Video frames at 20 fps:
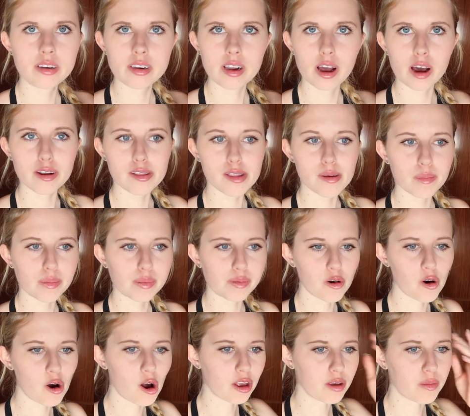heard them
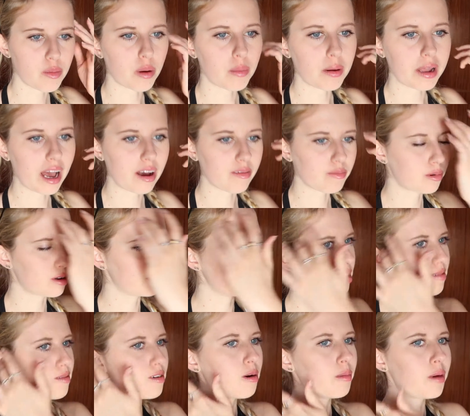before you probably have because
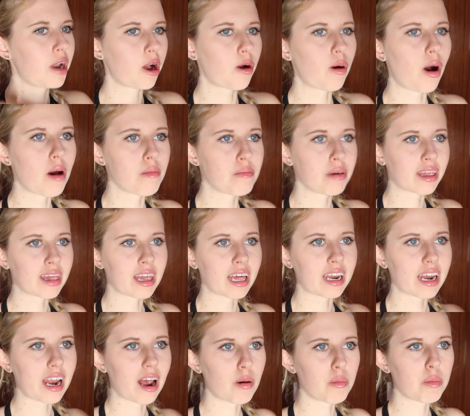they've come like quite a big
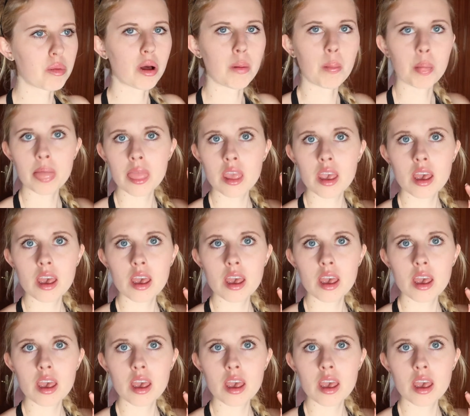thing now but